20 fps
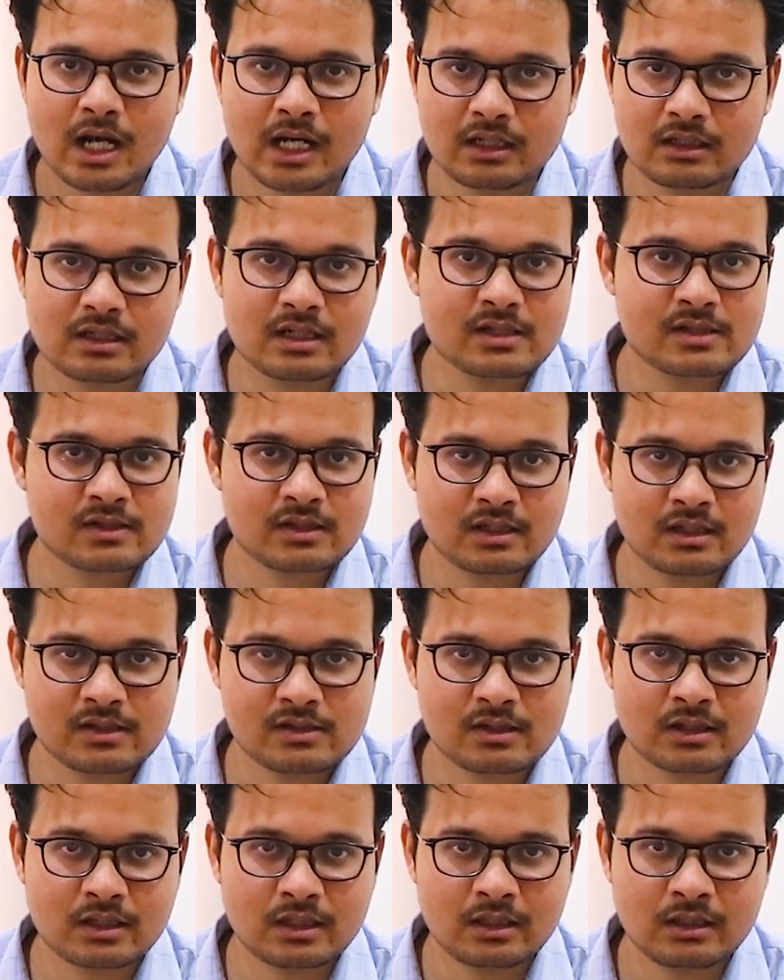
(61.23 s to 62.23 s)
and test
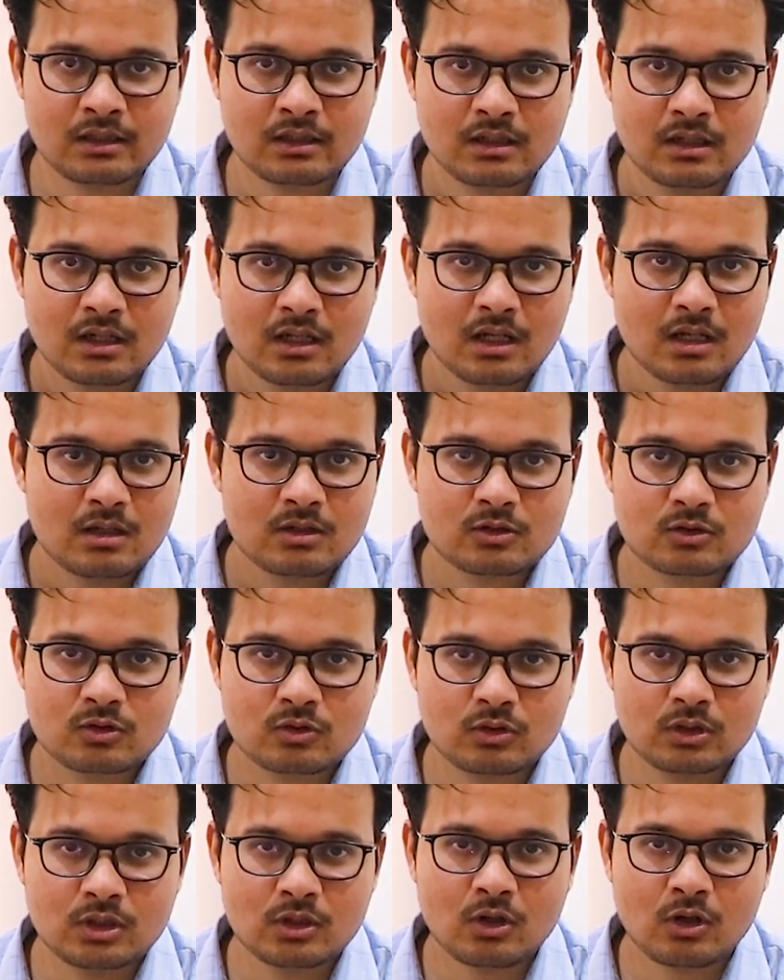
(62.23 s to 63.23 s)
series again
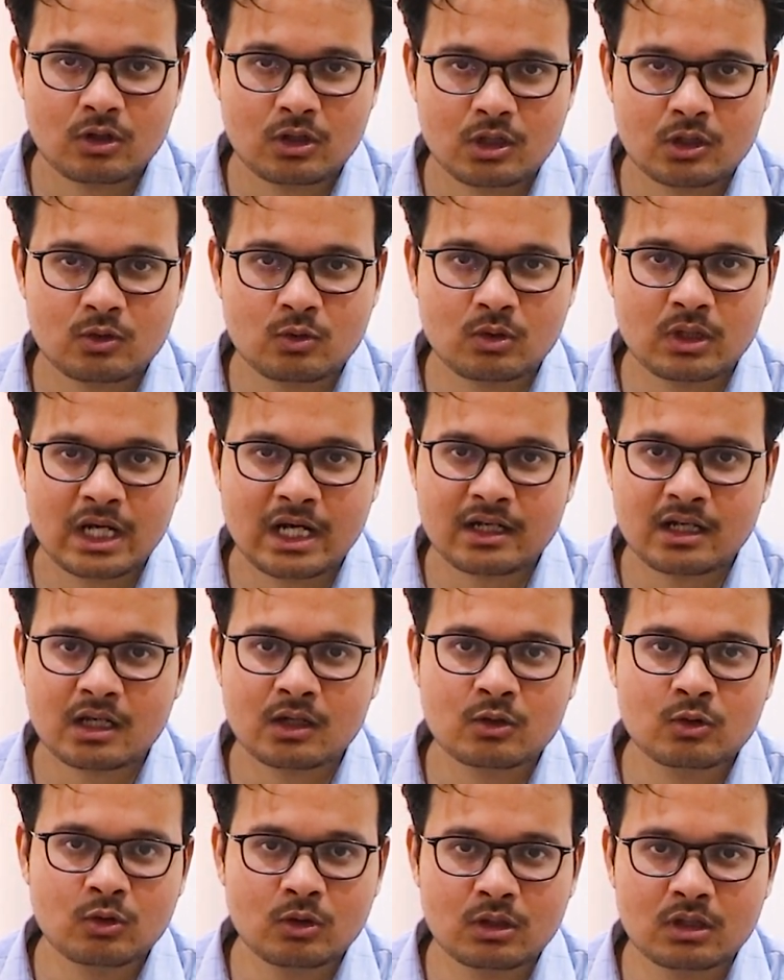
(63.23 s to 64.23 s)
in order to get a
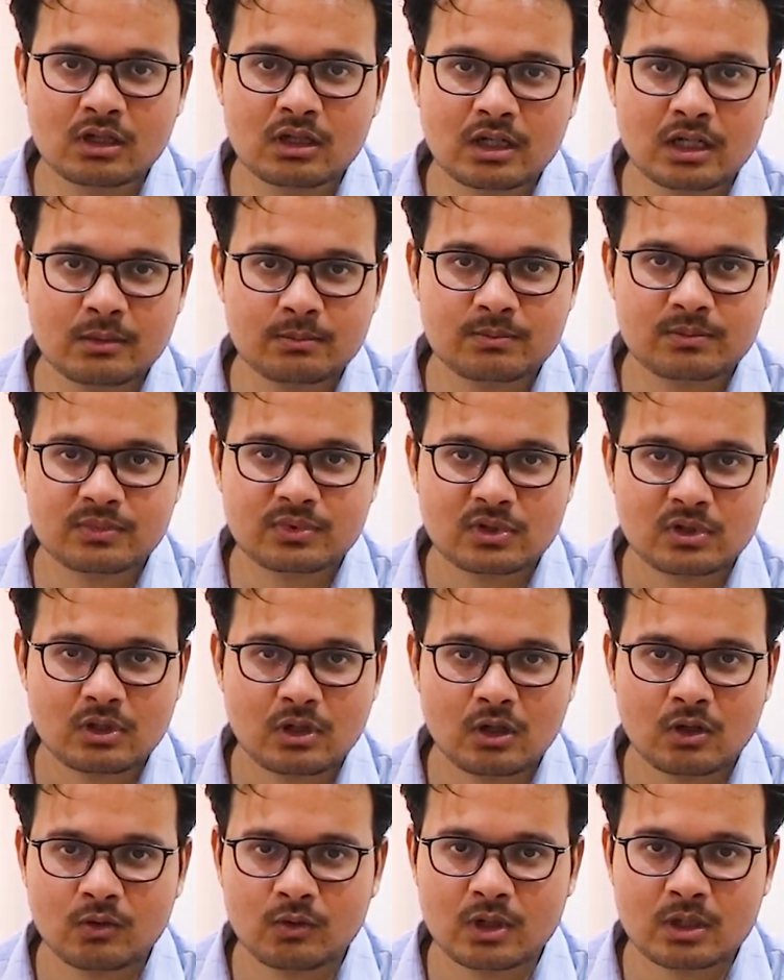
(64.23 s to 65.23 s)
good grip
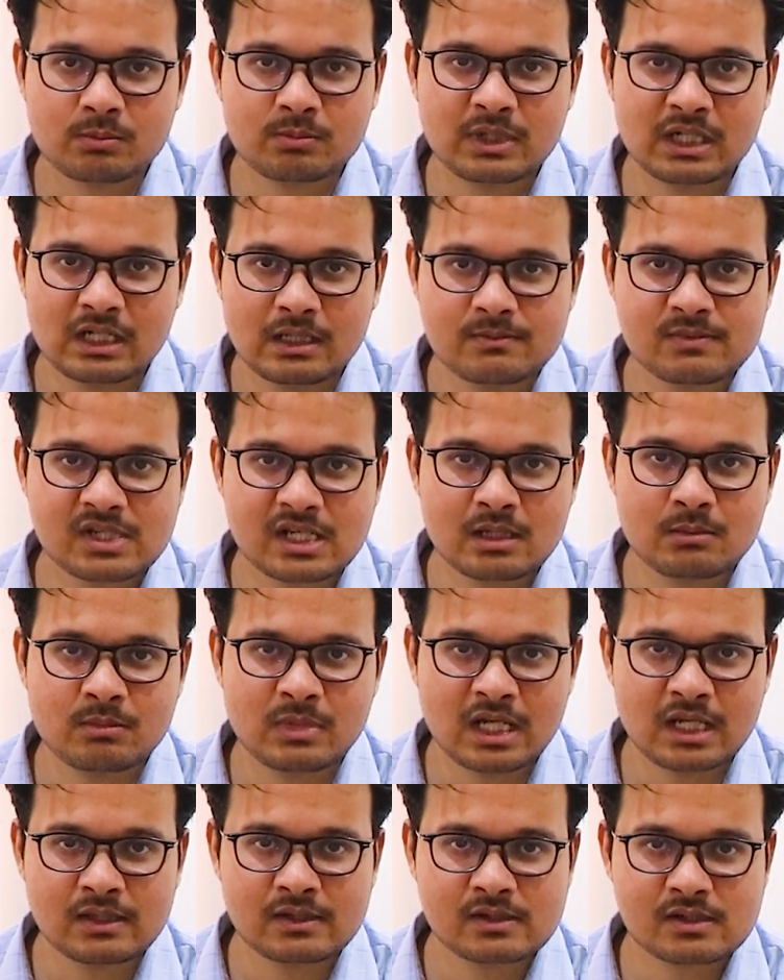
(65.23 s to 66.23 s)
over prelims and
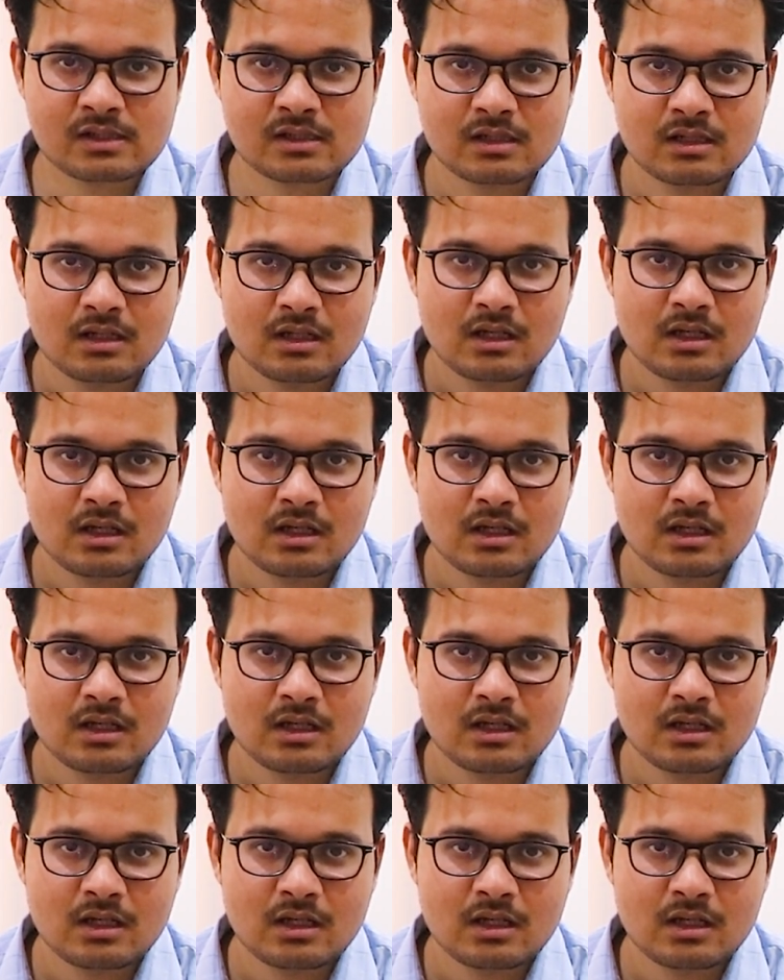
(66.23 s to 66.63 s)
mains,